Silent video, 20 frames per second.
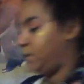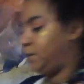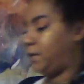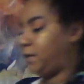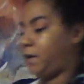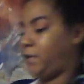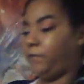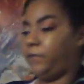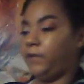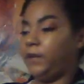
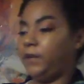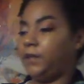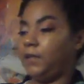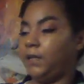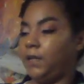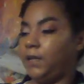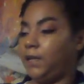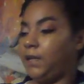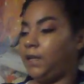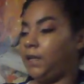
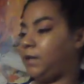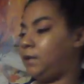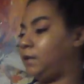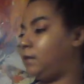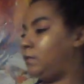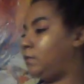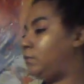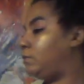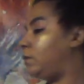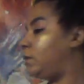Definitely,
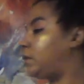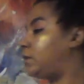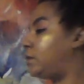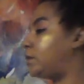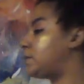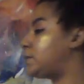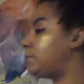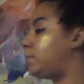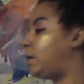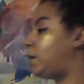where
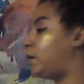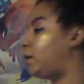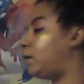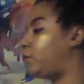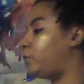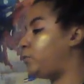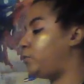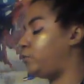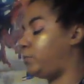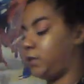is my
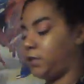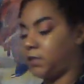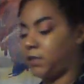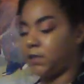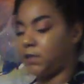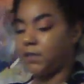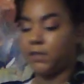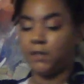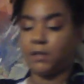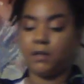other
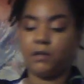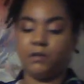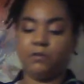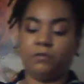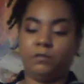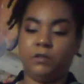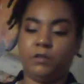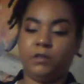ones? So,